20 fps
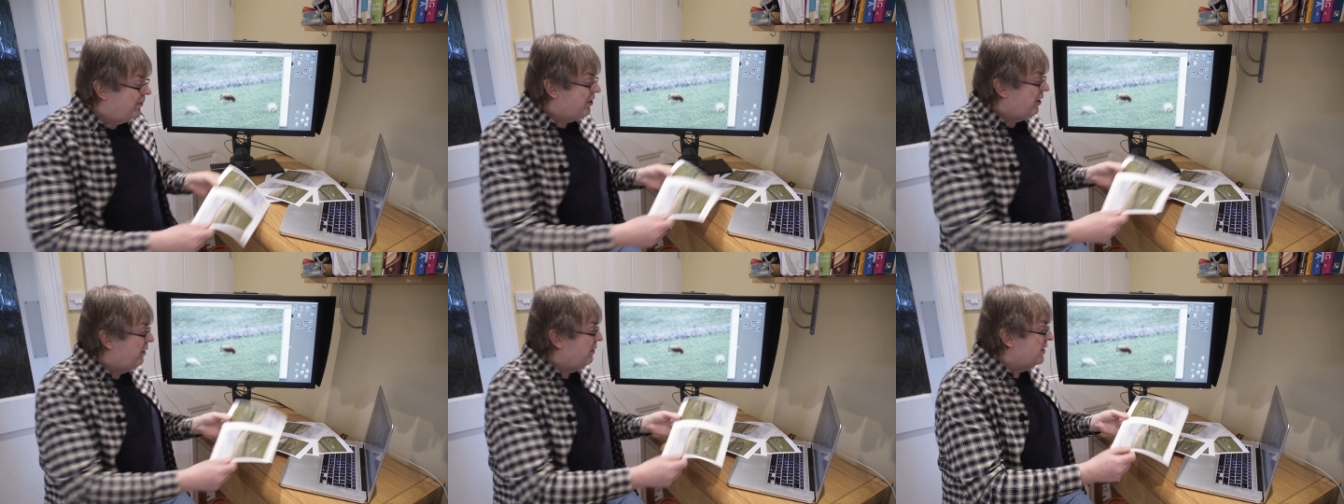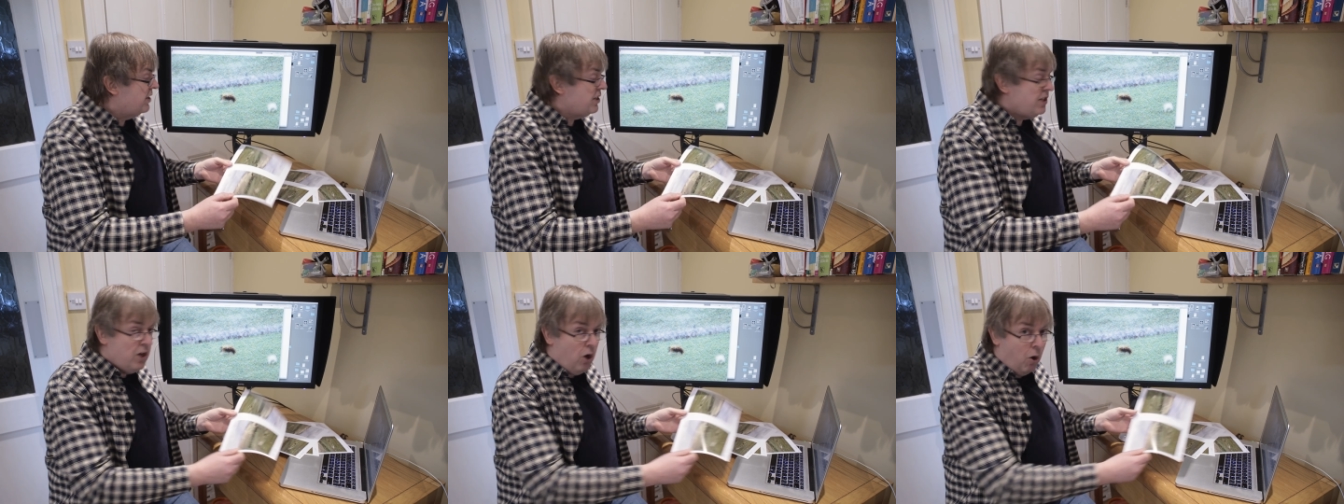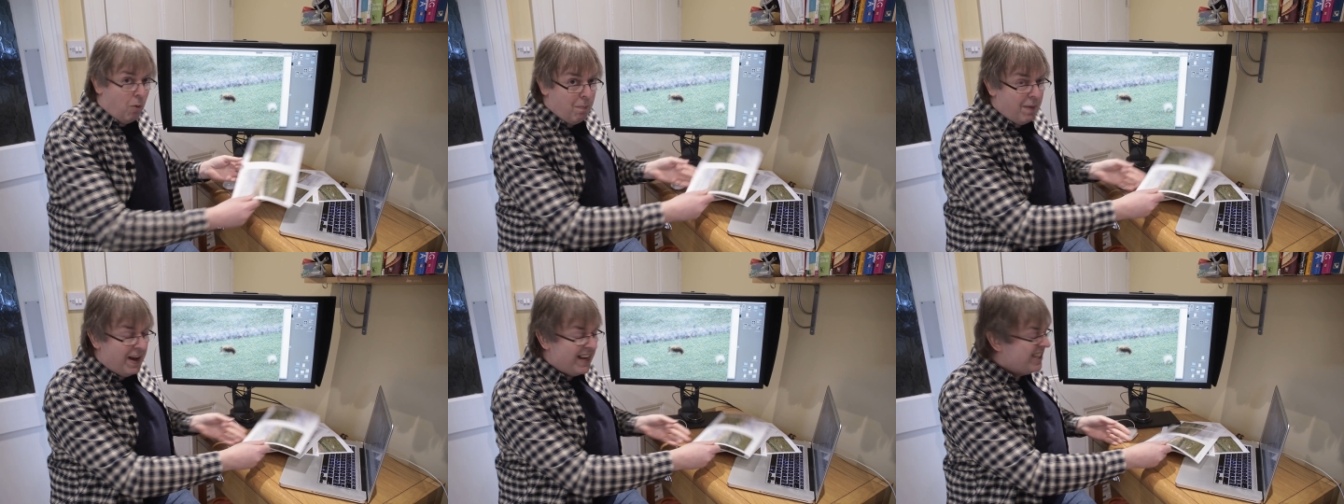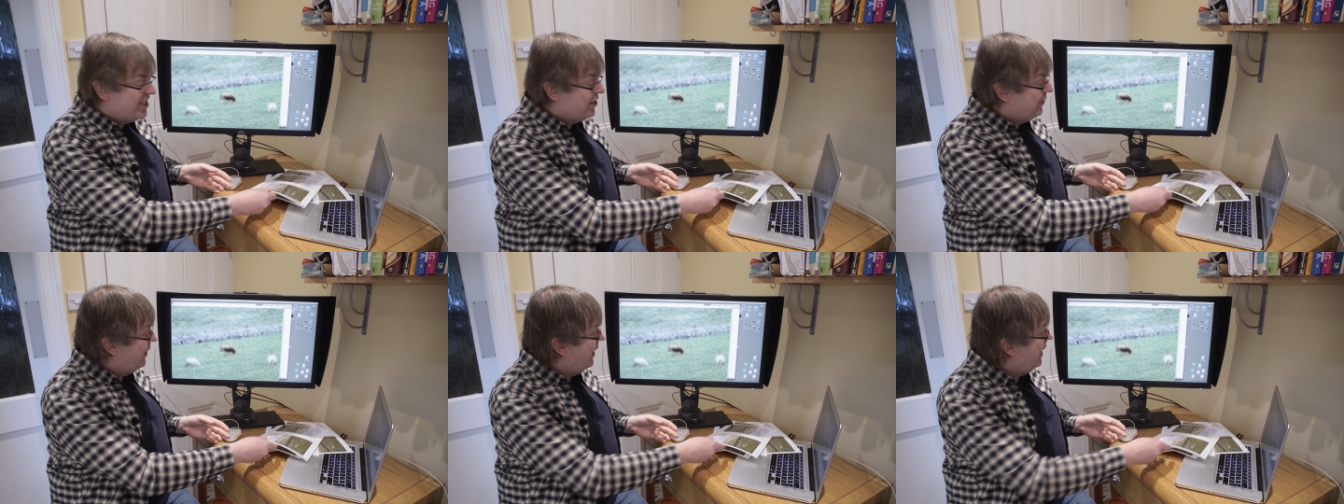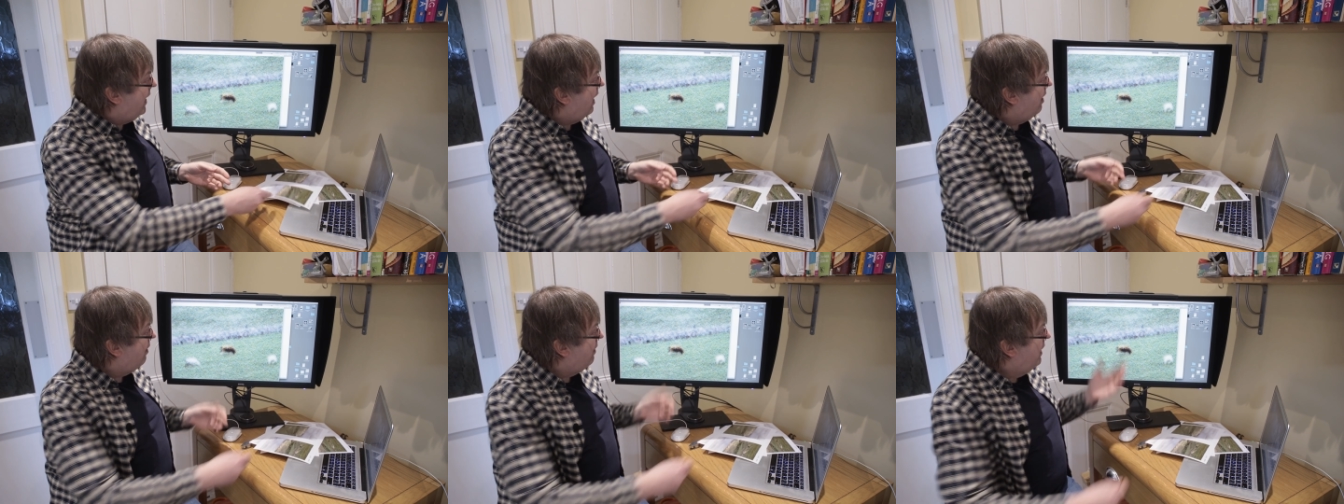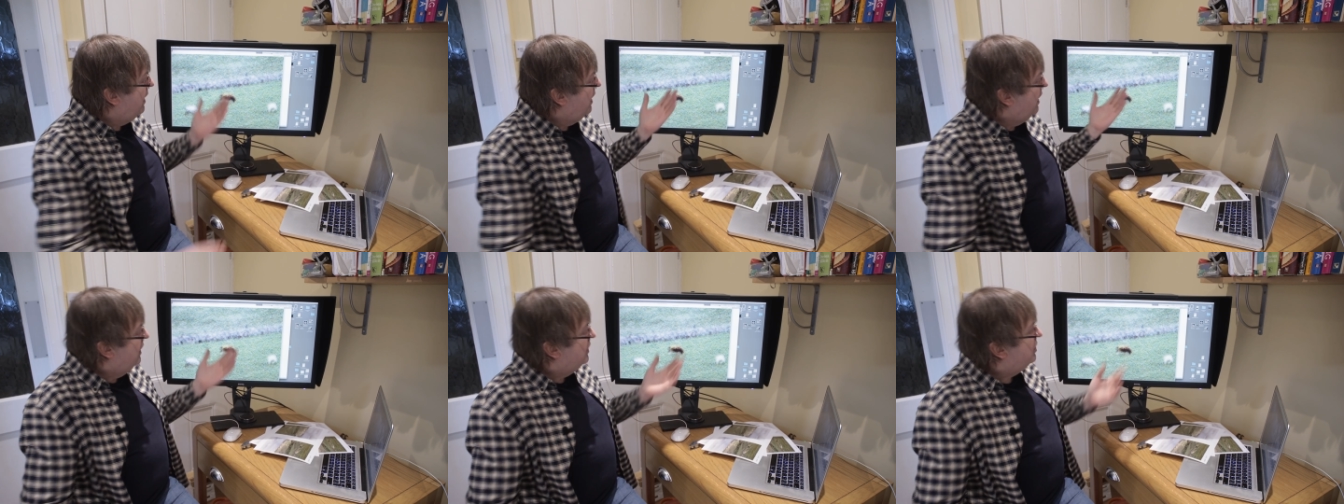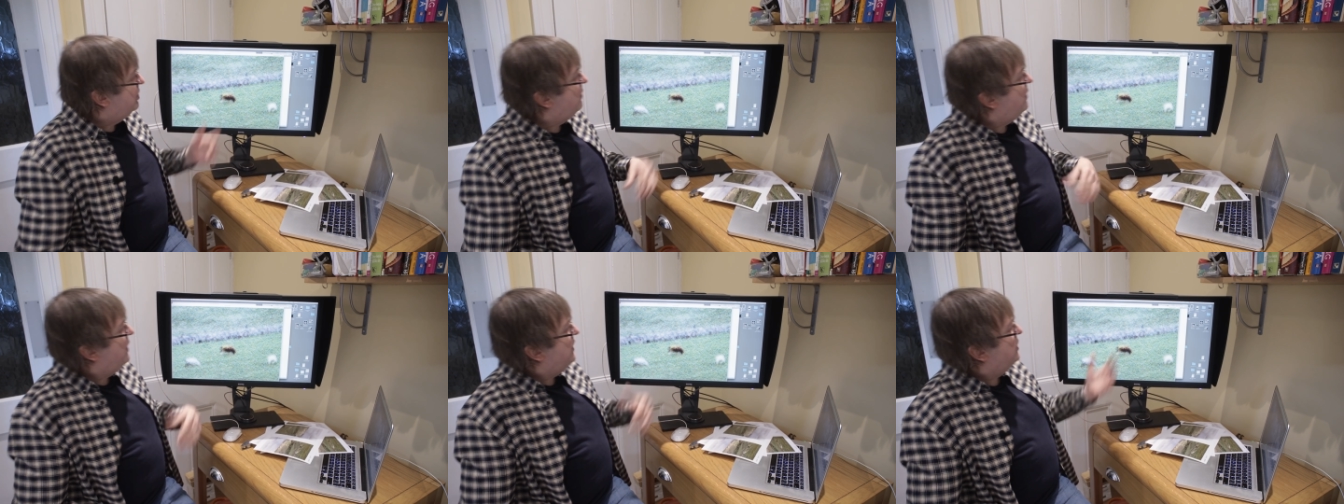So there's not much there.
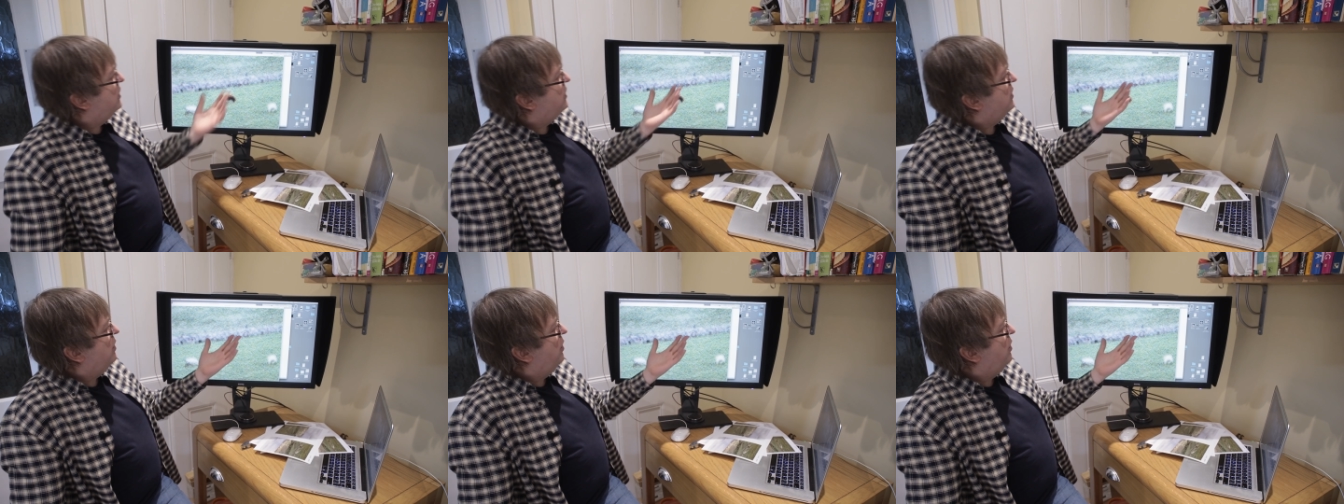So this